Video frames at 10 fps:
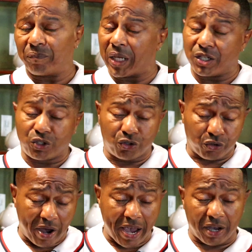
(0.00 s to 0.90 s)
They
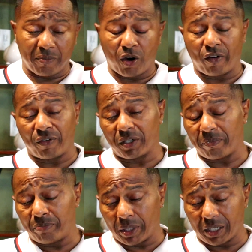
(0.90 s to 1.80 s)
drag them off of the
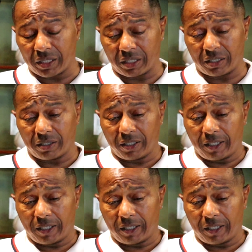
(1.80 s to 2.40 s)
bus